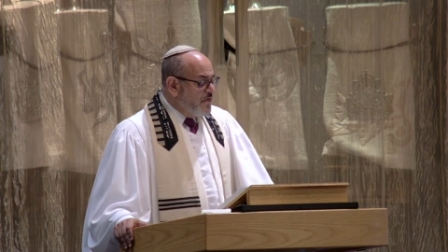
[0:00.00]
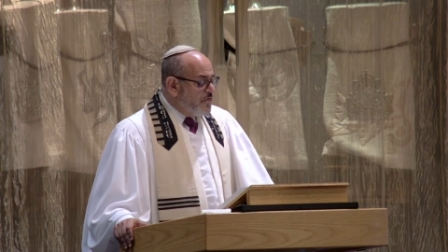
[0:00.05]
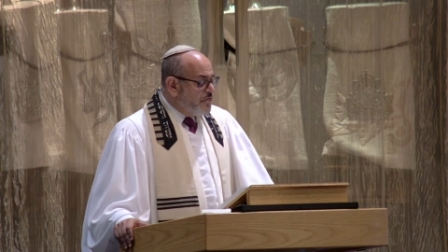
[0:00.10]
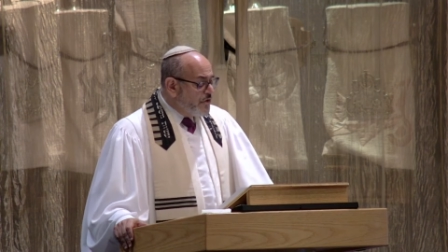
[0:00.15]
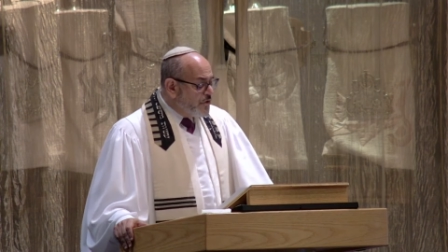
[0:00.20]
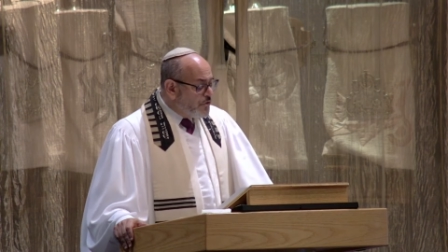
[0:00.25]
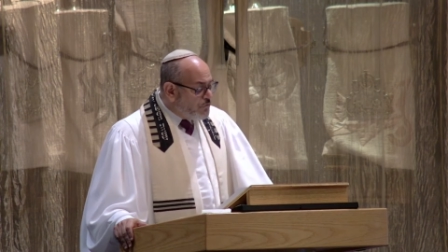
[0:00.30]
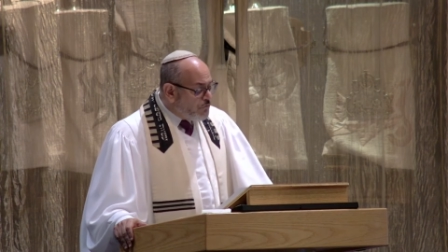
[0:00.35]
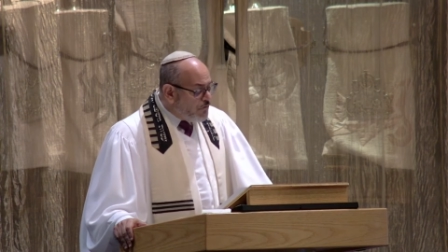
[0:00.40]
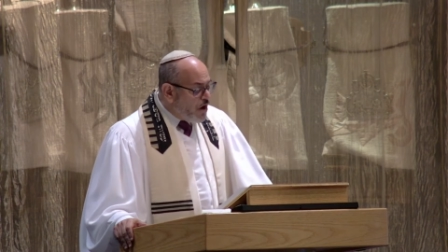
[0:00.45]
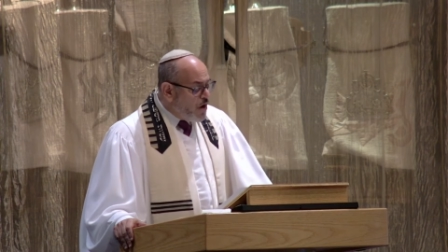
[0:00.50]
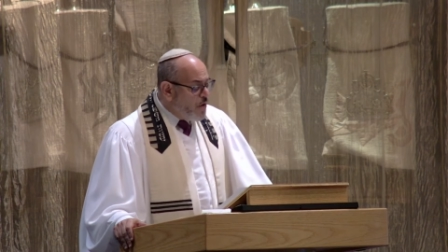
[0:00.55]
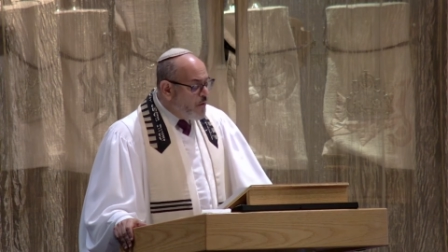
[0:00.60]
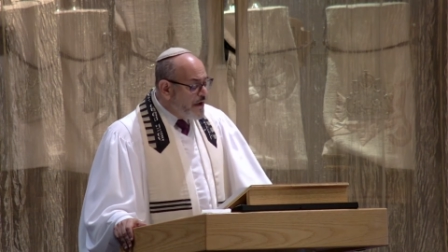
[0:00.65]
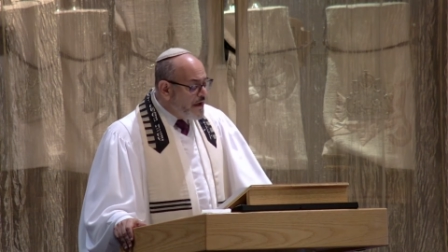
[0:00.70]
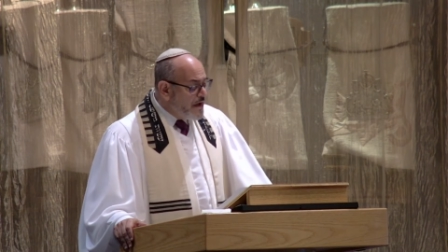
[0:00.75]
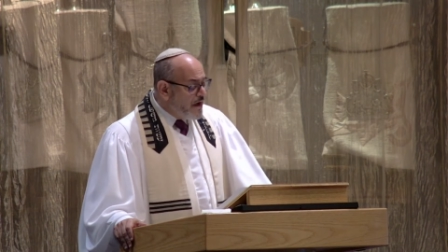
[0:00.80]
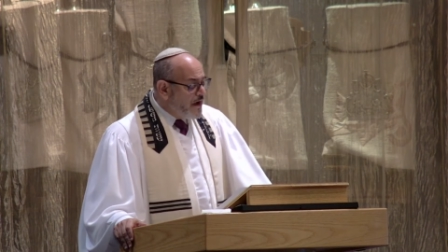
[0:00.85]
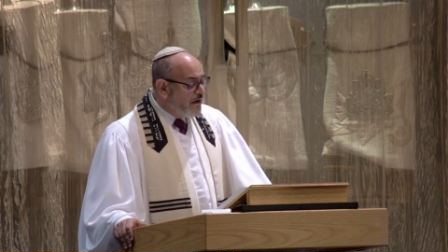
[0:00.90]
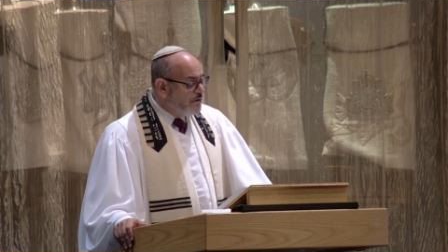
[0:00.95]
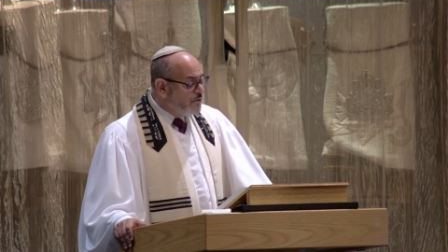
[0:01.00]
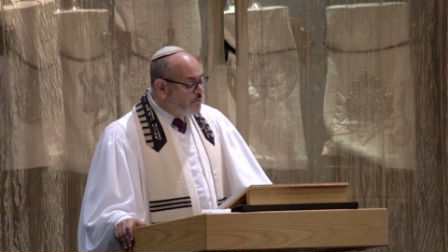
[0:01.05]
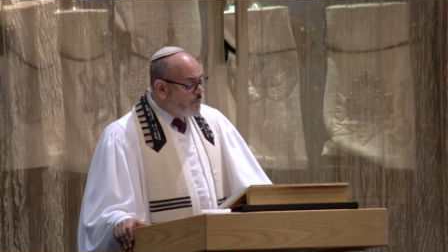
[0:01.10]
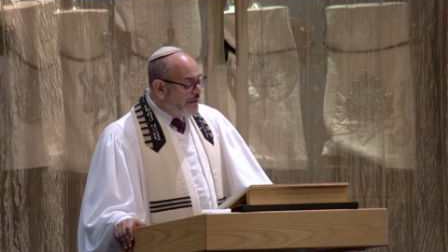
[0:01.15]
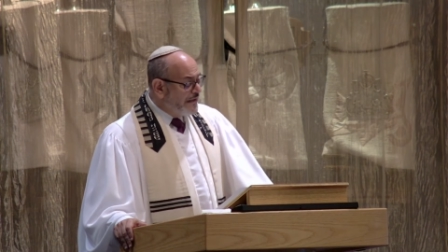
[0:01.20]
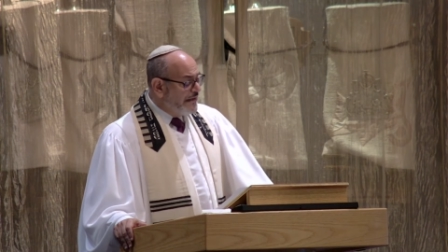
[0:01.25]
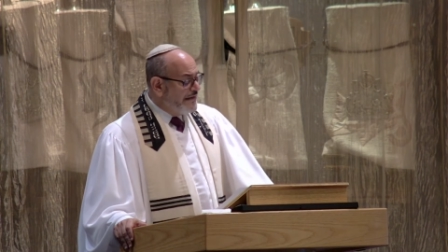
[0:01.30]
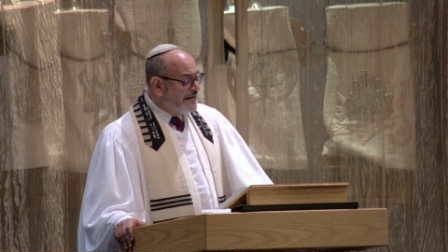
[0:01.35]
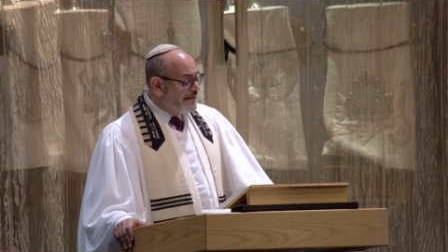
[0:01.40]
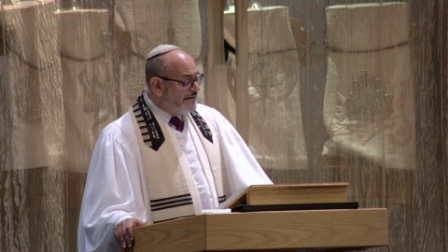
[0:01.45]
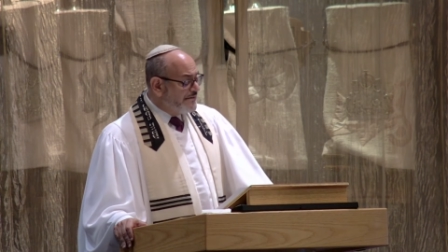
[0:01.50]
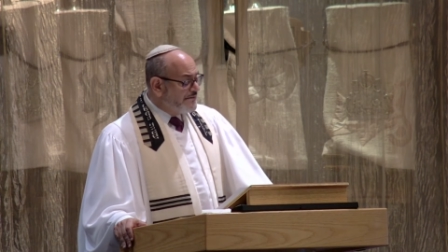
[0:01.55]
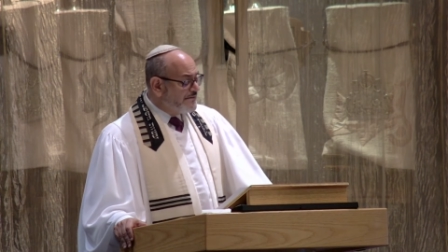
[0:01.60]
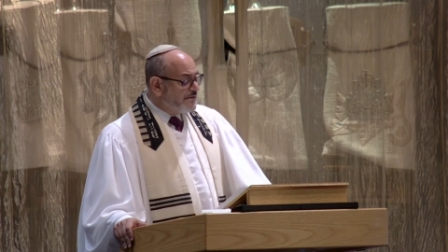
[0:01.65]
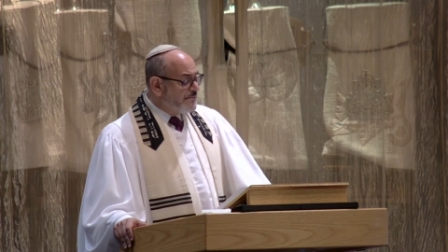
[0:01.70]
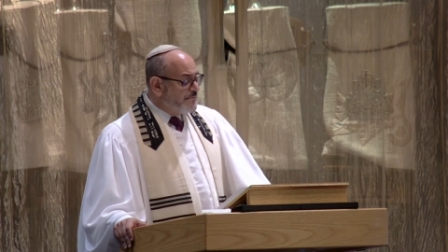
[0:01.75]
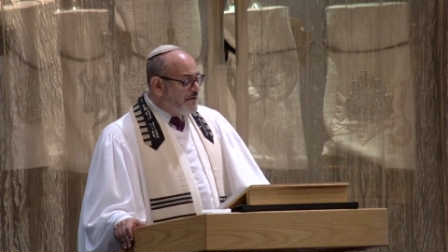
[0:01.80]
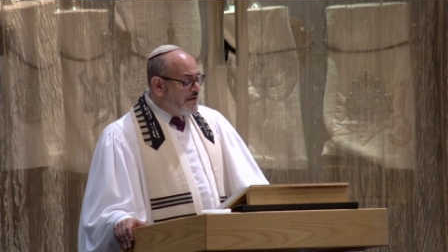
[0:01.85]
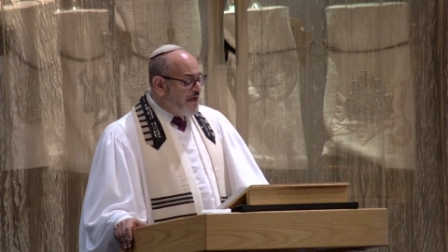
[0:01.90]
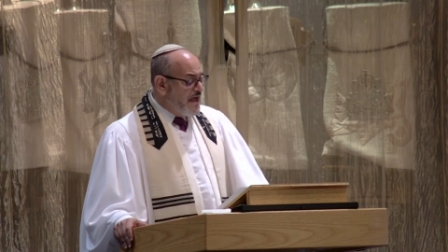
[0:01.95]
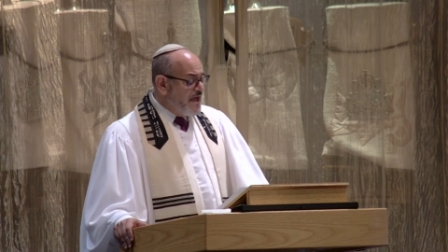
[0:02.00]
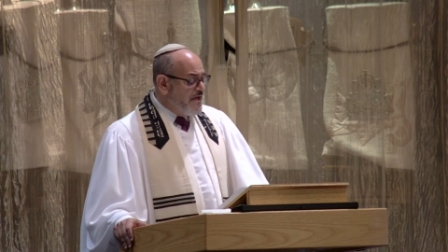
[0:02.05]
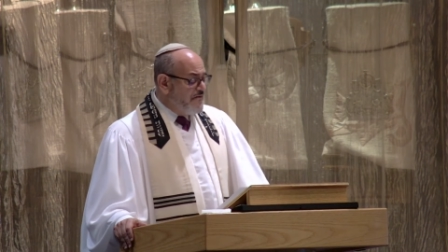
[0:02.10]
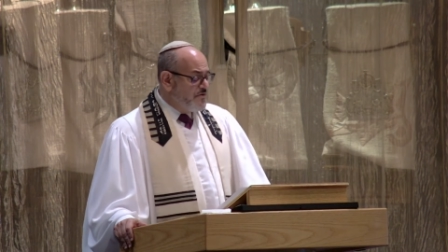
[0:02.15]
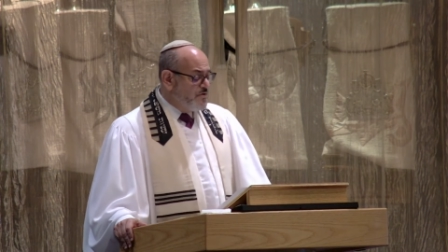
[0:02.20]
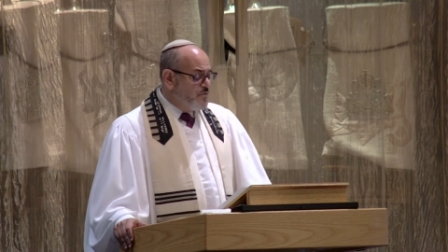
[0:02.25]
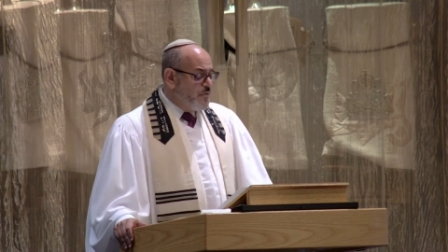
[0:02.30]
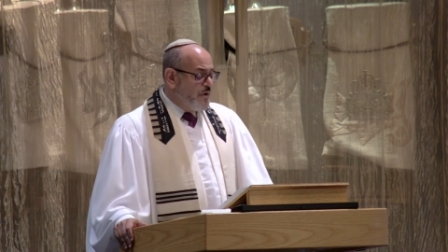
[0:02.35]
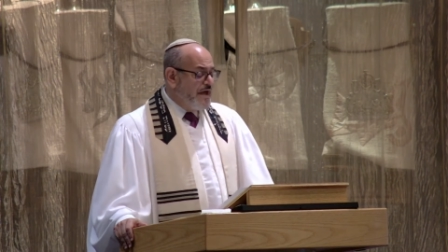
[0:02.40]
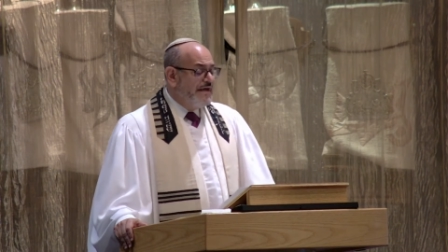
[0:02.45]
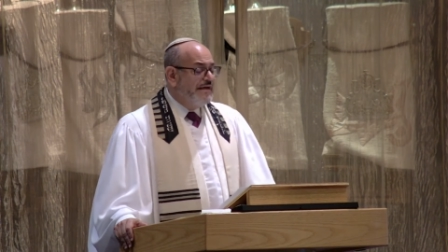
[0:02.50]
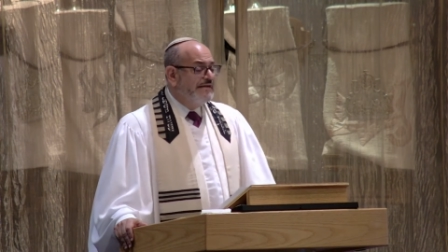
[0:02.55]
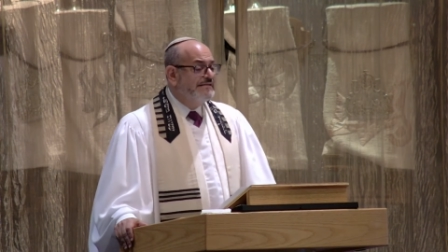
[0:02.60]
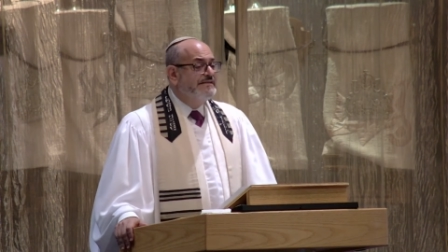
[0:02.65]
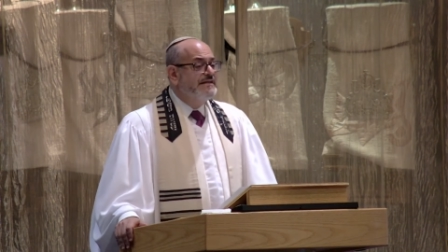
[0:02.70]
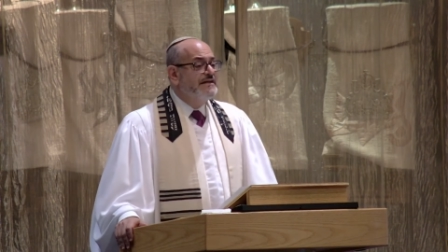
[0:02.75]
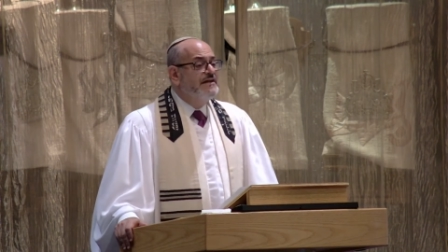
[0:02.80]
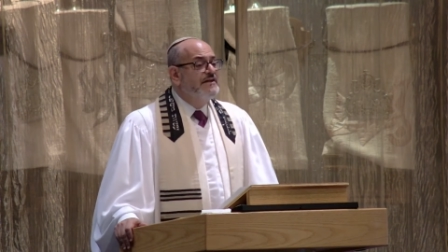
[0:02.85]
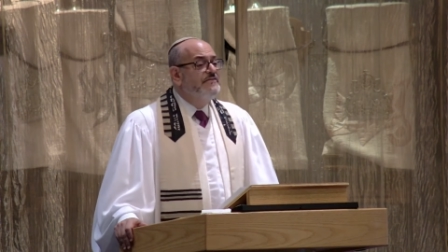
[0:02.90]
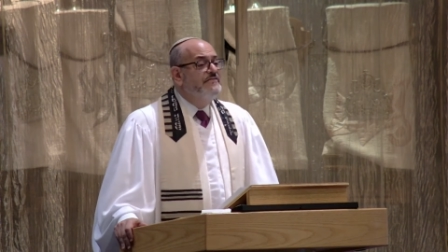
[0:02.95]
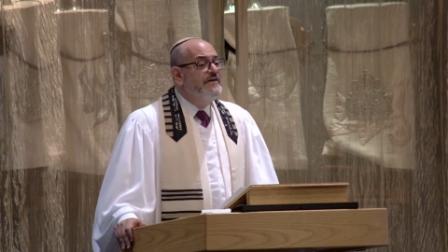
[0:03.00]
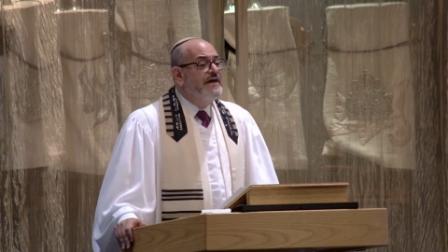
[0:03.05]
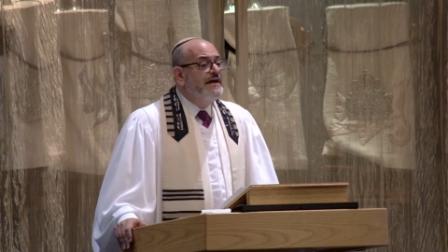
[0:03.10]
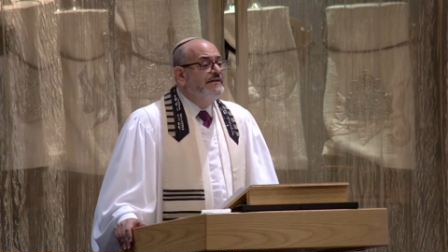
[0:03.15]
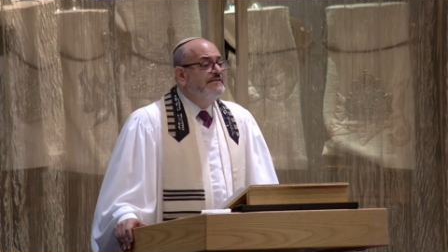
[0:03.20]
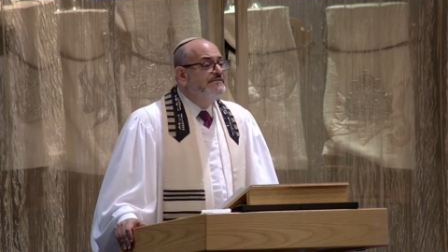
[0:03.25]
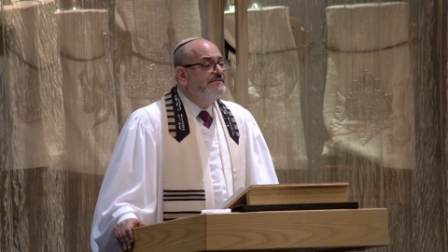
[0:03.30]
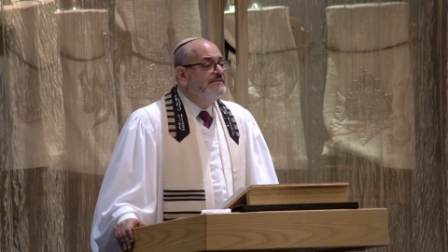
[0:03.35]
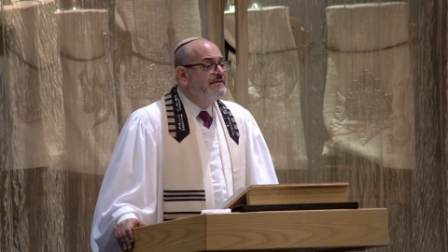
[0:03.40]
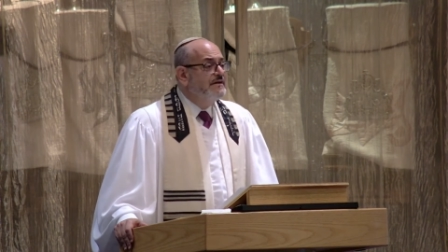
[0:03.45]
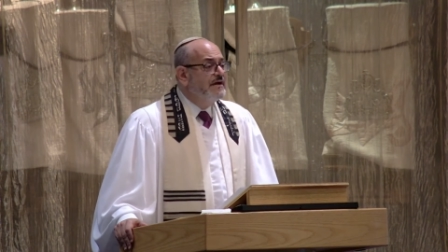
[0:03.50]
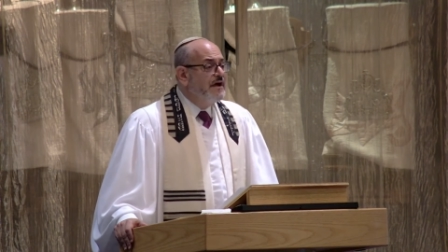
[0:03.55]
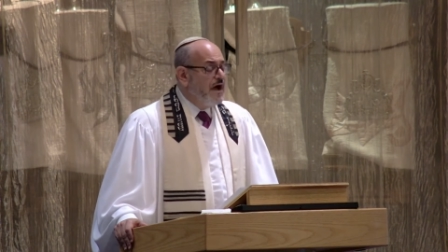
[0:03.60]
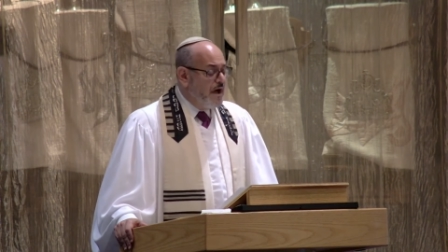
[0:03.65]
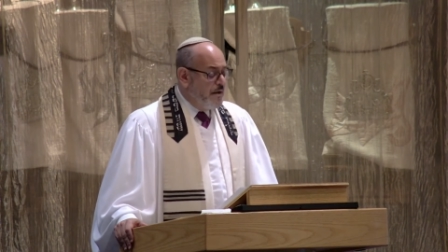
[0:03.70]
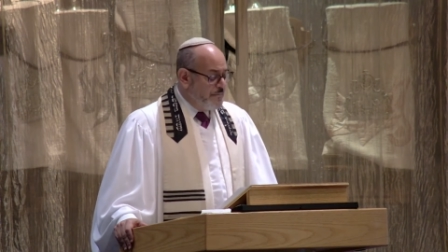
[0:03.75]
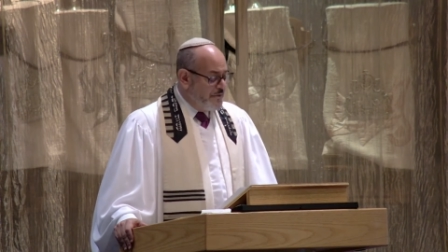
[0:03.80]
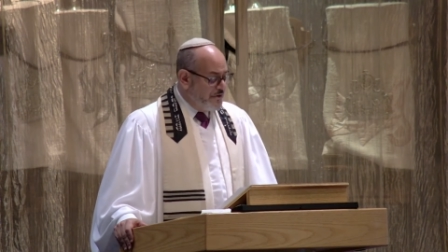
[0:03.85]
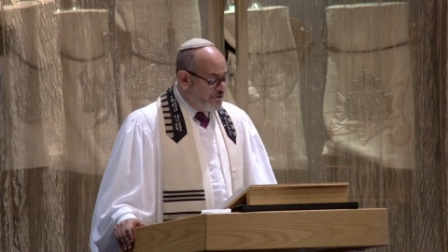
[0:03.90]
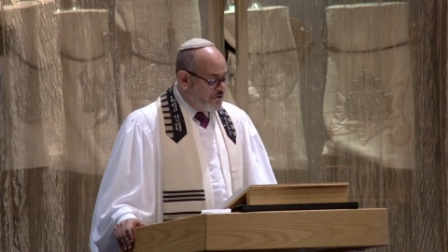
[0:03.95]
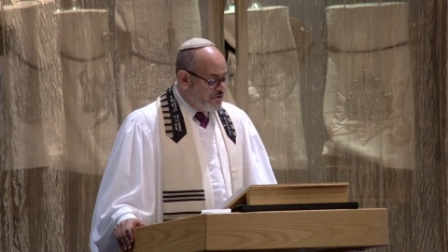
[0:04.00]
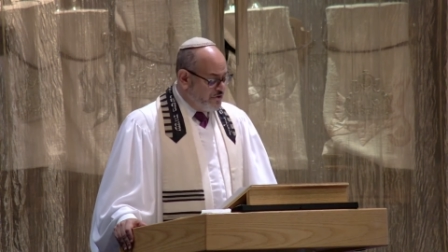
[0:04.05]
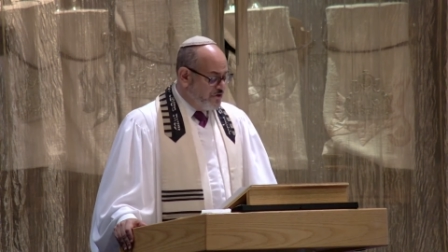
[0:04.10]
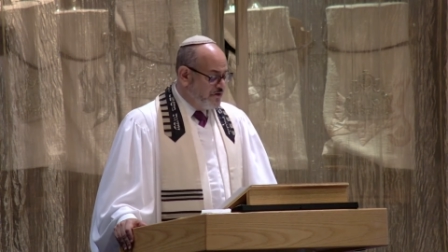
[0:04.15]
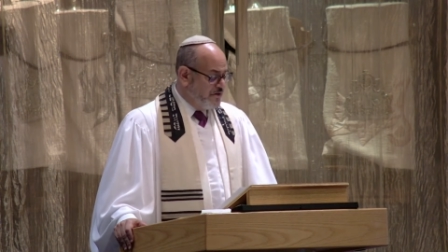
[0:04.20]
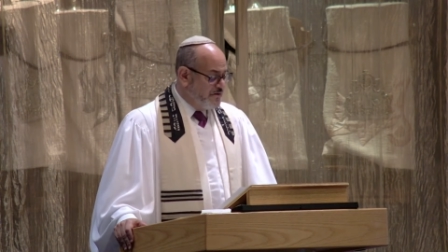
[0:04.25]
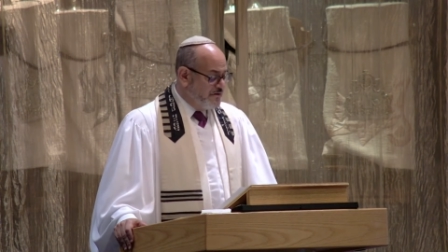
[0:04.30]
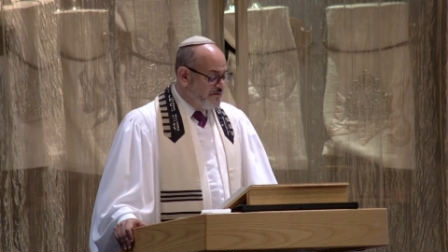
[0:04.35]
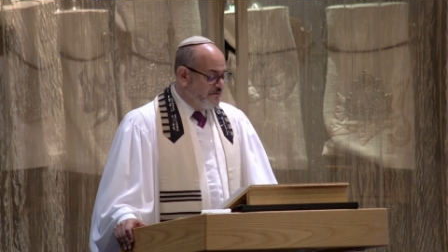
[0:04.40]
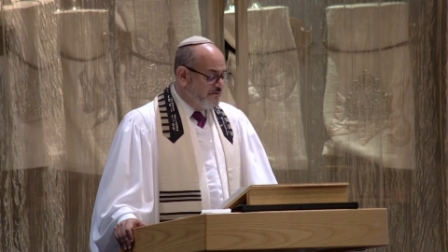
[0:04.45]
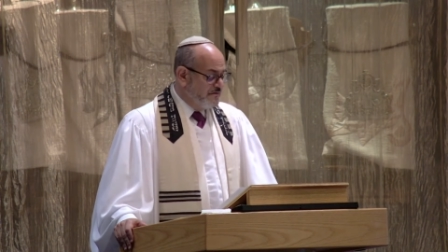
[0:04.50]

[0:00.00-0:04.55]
the growing unwillingness to behave in ways that advance the common good,